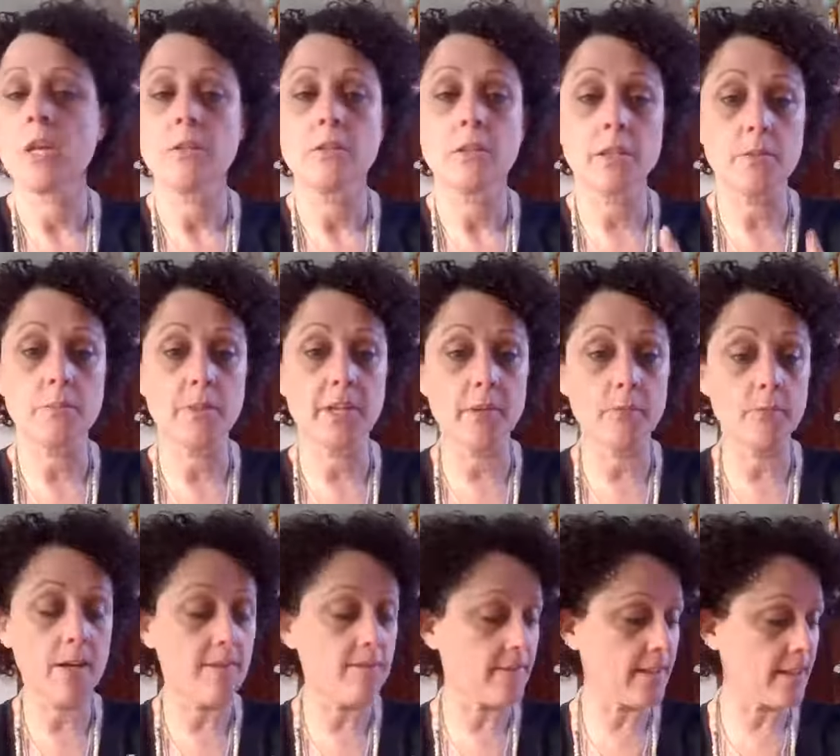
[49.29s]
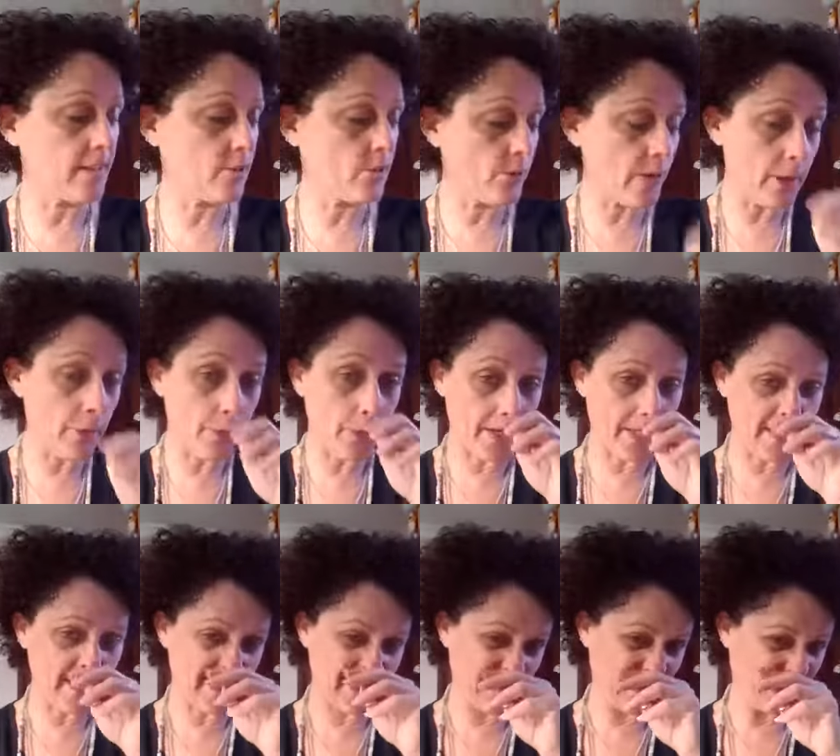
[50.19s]
So it's been roughly 3
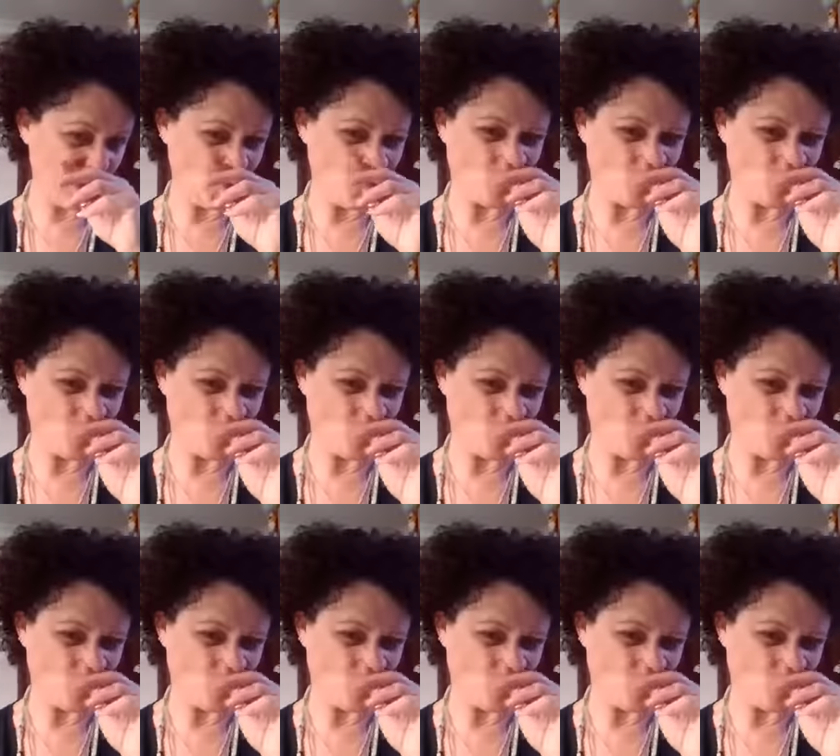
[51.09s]
weeks.